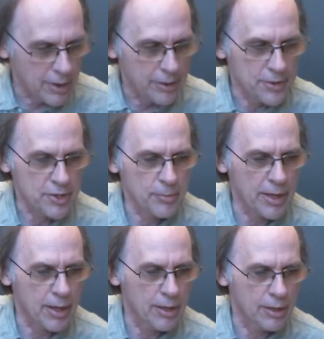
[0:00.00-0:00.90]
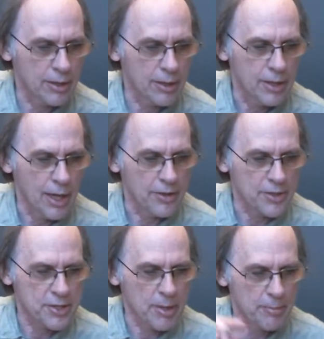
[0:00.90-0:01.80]
there should be a
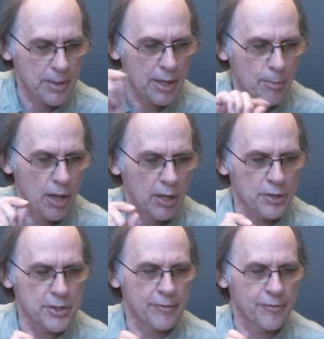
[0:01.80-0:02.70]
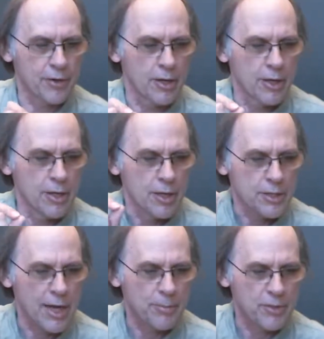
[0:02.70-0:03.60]
big apology for
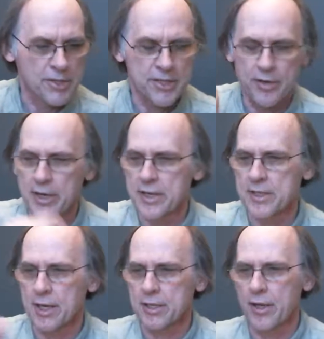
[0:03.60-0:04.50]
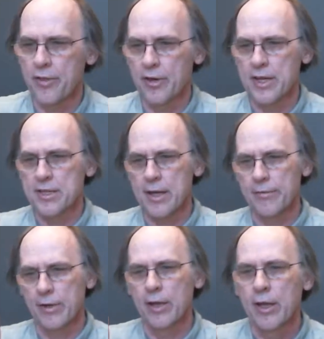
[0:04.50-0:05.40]
chapters 36 and
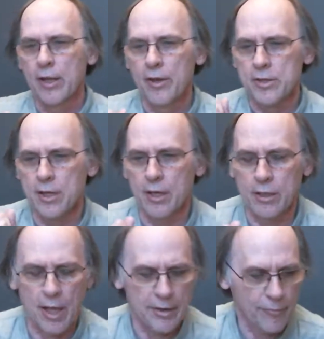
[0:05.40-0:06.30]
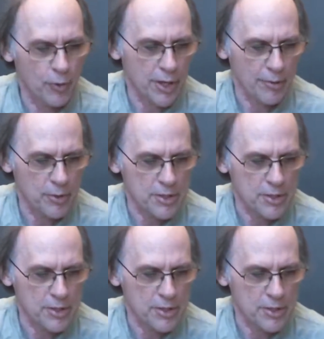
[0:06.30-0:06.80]
37. There's a lot of what I